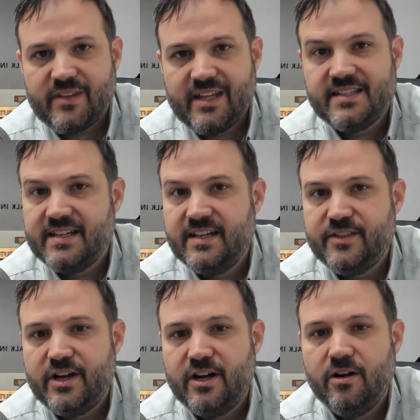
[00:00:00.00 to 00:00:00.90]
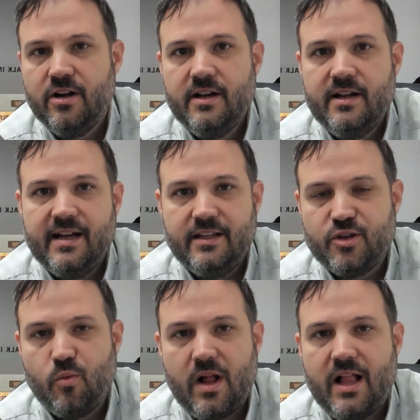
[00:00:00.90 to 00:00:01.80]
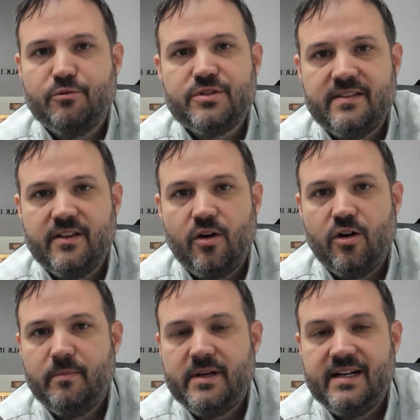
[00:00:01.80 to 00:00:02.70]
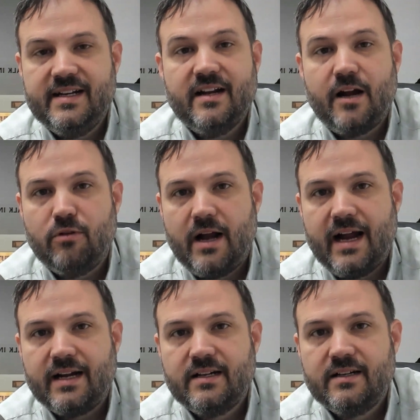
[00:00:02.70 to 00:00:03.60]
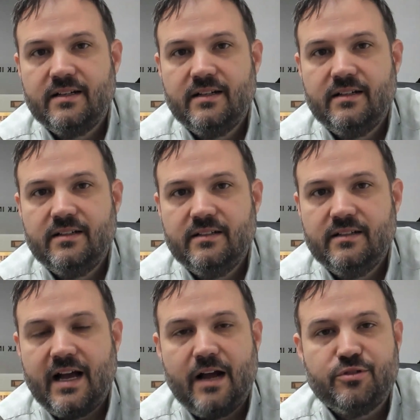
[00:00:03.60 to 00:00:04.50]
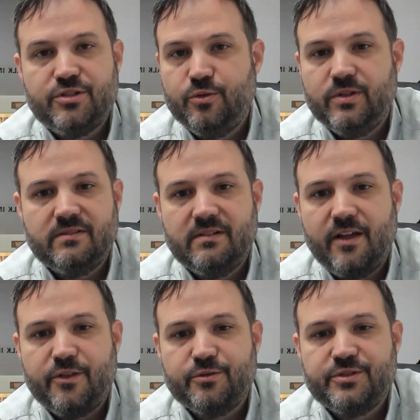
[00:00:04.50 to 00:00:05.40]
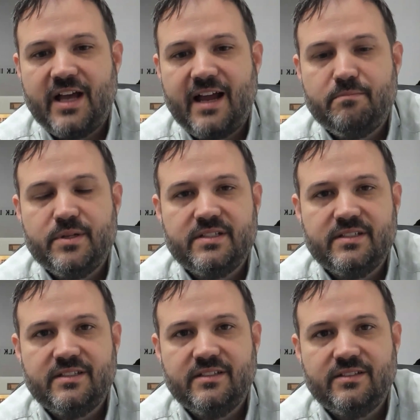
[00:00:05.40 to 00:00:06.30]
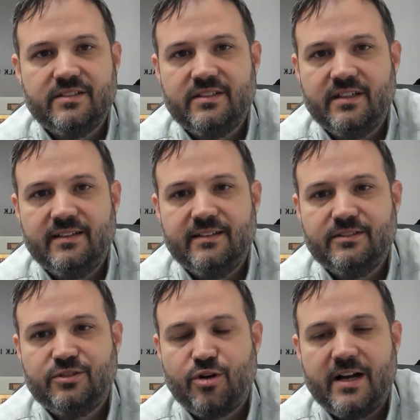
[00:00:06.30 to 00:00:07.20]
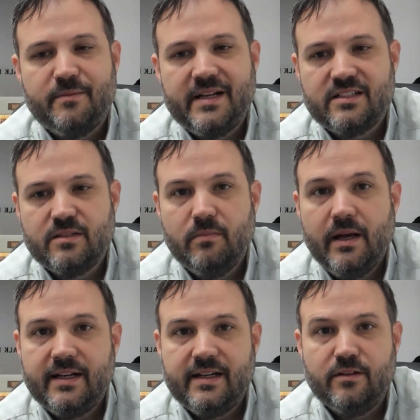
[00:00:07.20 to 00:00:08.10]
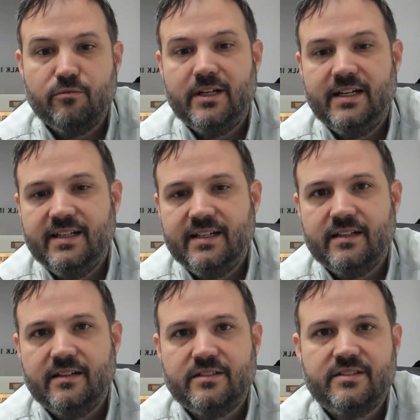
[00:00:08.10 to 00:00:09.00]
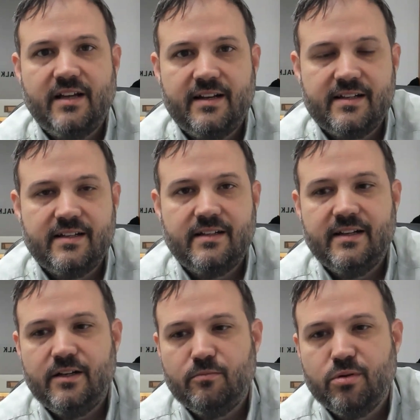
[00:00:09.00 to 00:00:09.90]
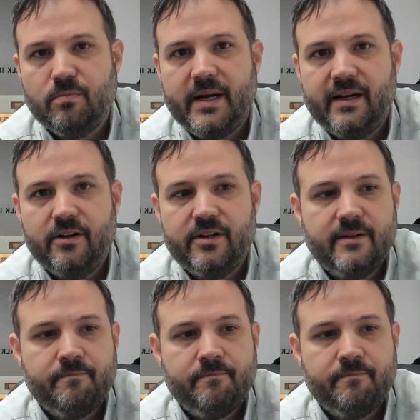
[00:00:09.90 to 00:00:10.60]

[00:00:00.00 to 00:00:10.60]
It's in there. And so while I was in the Army in Iraq, I was doing other side businesses, trying to make some money and reading and studying and getting prepared.